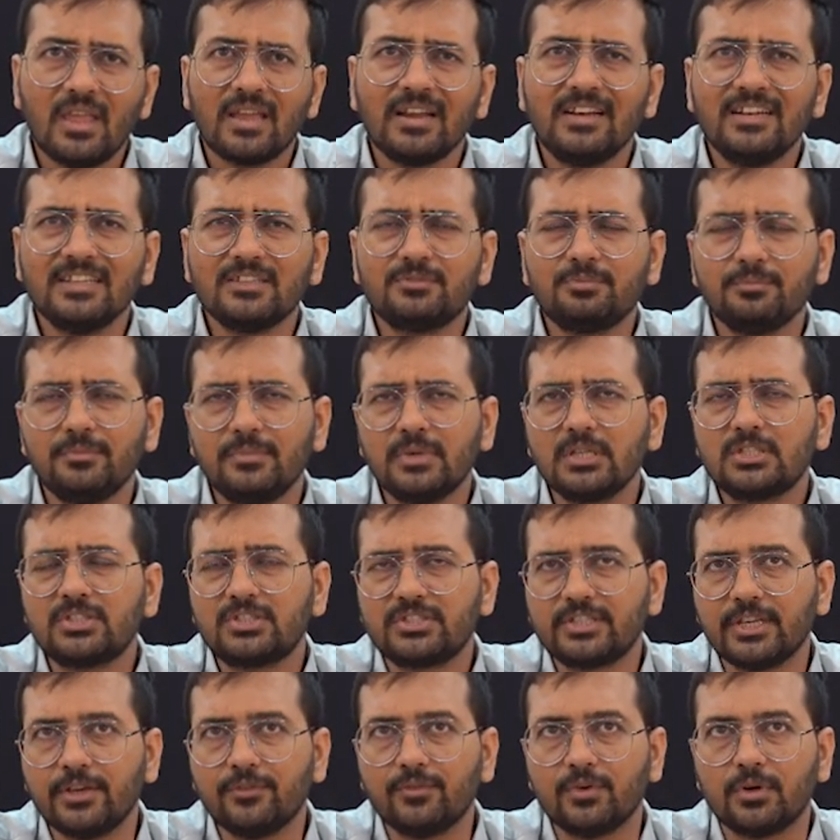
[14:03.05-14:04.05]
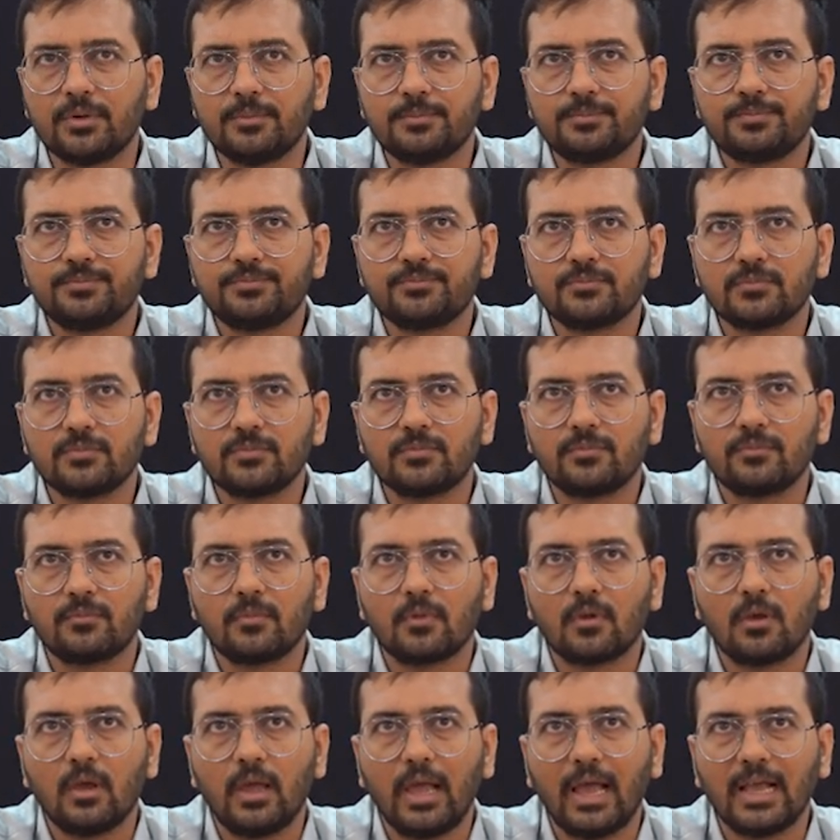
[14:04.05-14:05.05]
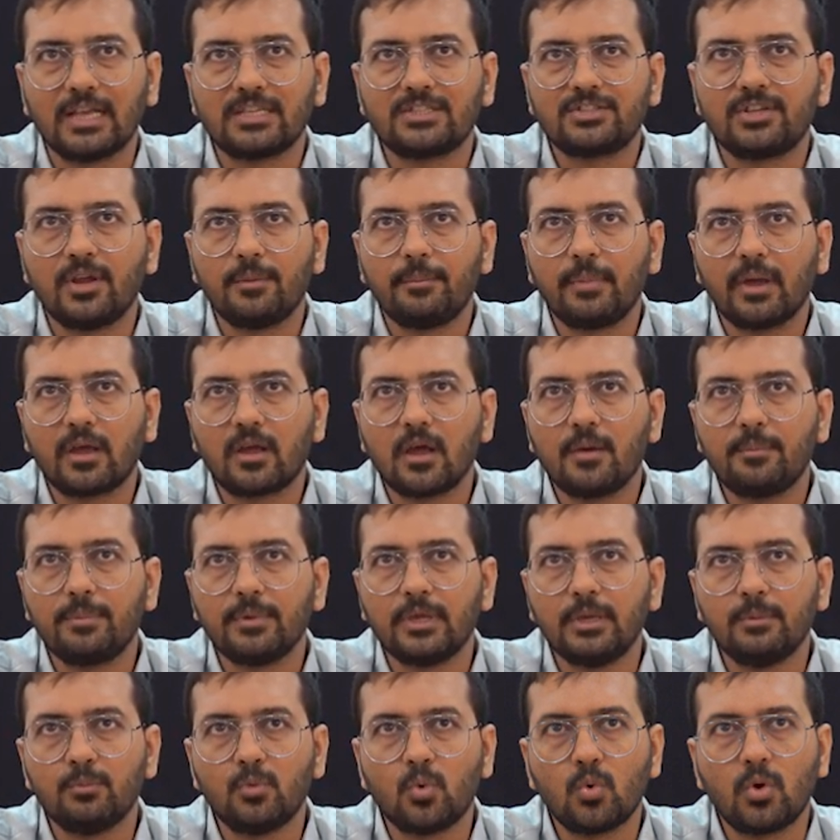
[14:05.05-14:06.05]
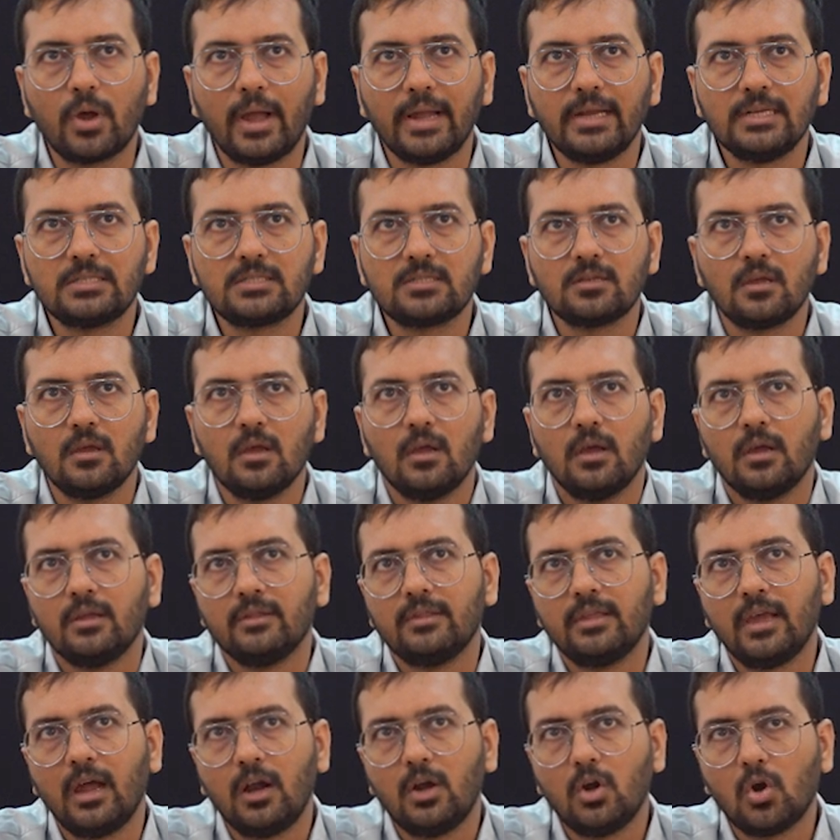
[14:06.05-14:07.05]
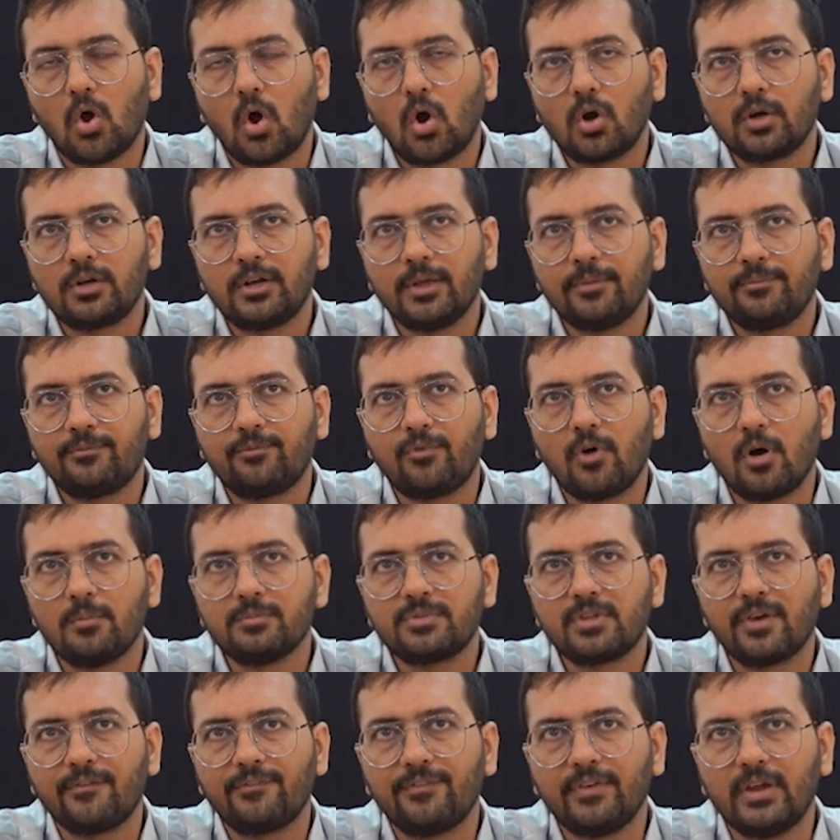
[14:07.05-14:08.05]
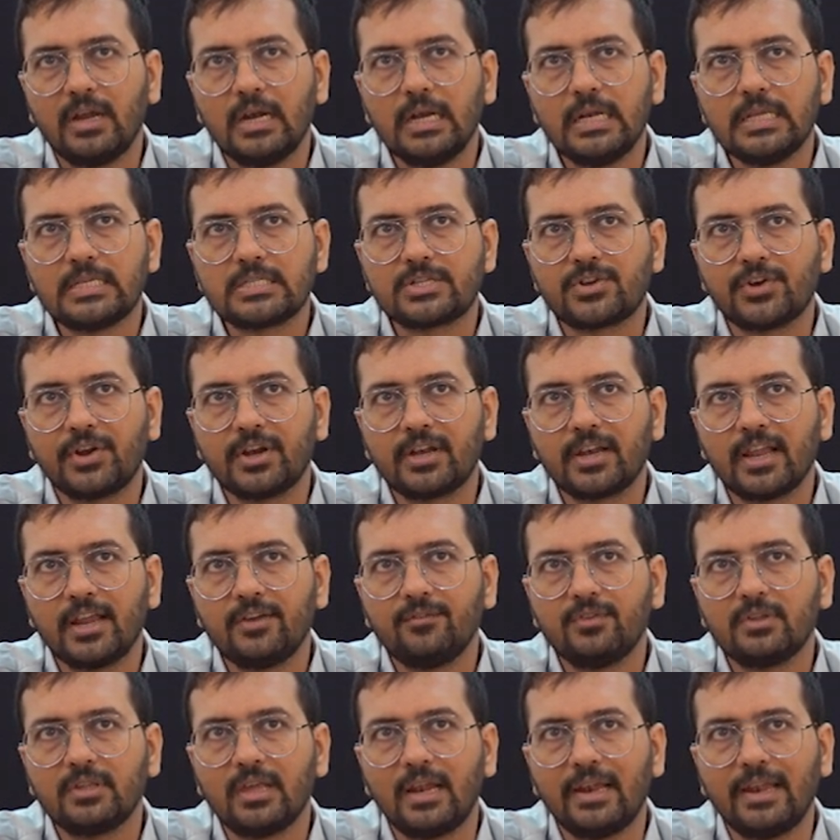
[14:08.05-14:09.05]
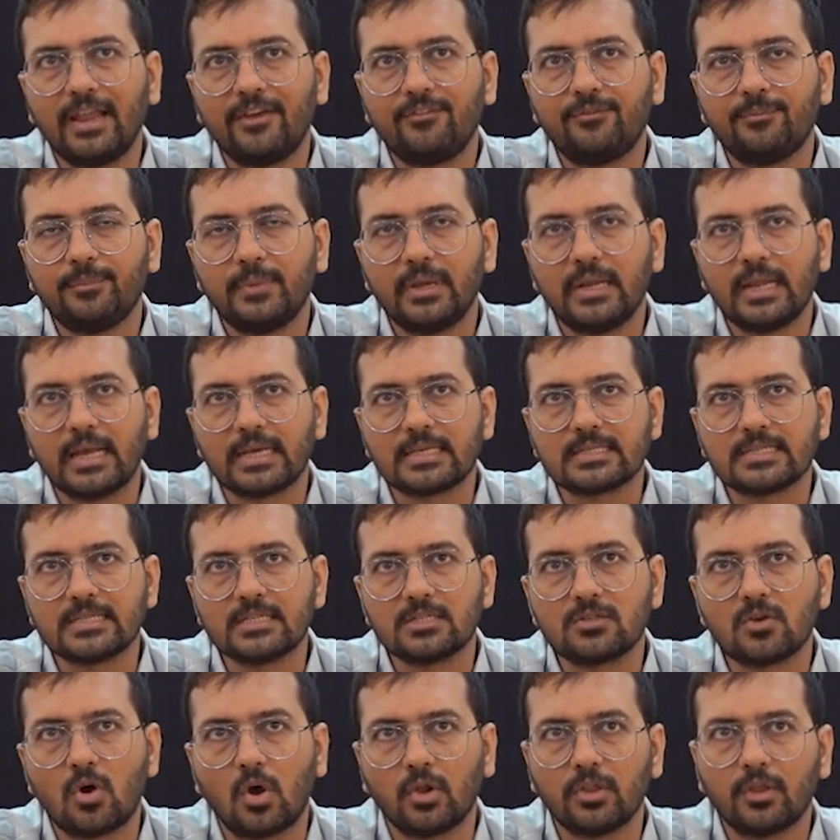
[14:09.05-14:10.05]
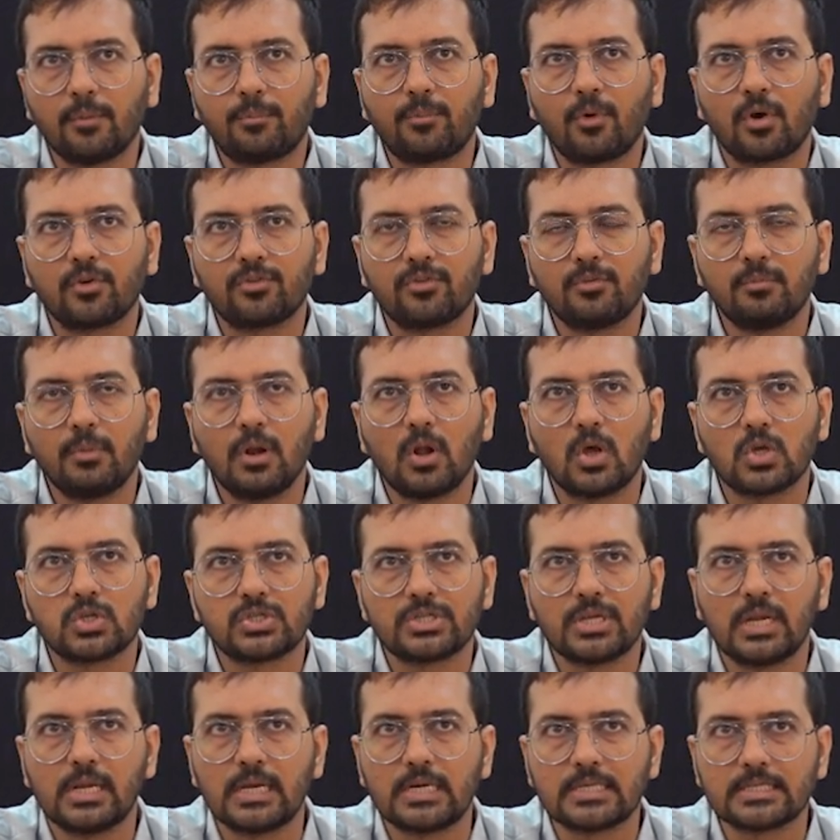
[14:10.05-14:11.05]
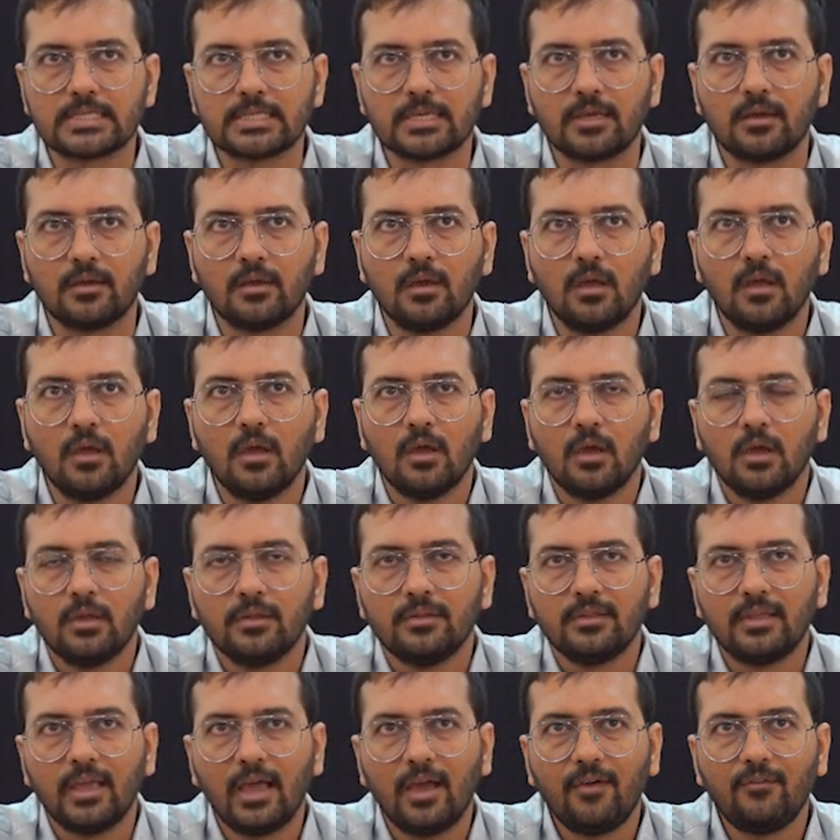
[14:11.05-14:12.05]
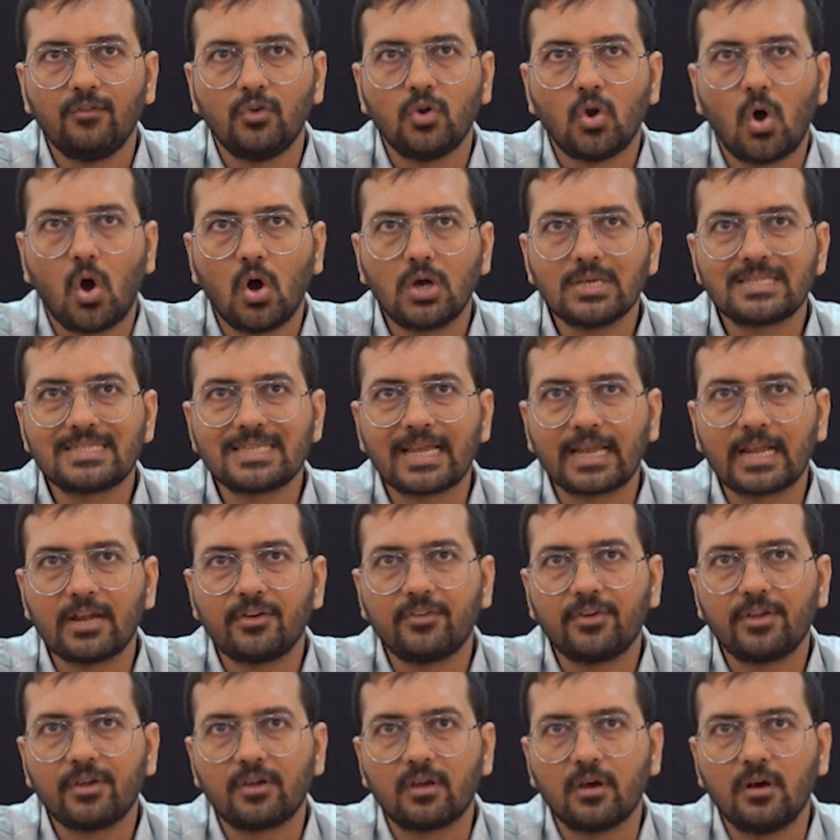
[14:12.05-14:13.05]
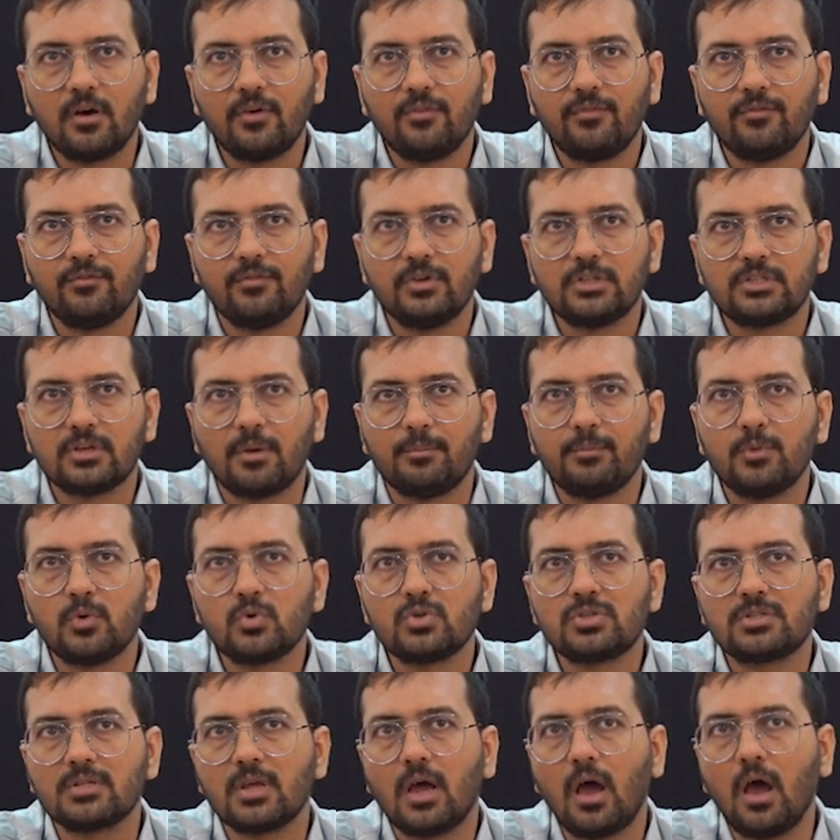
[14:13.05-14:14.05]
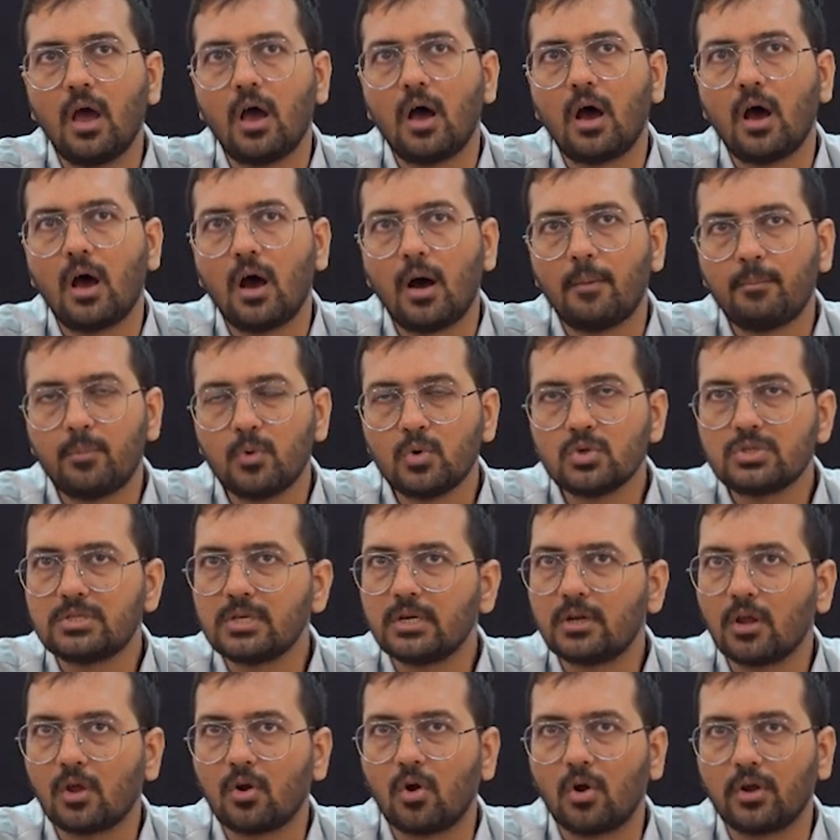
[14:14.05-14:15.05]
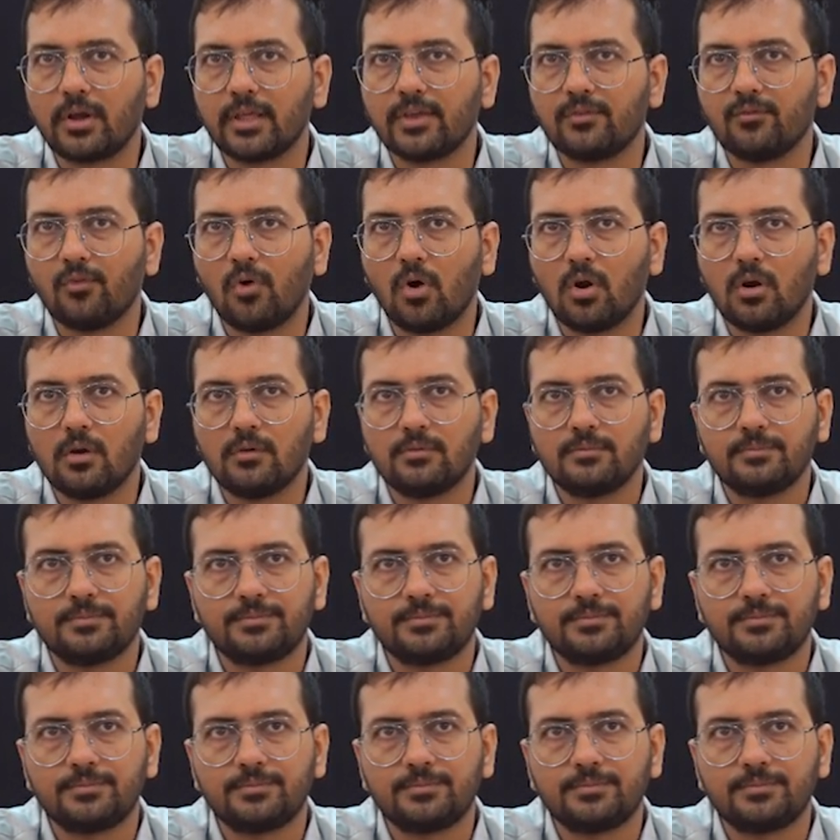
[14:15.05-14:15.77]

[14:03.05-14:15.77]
It is much safer. Extra backup EBU guides, their long tip forms a fairly straight line with the left main axis or the proximal ostial RCA. They have long secondary curve which abuts the opposite aortic wall.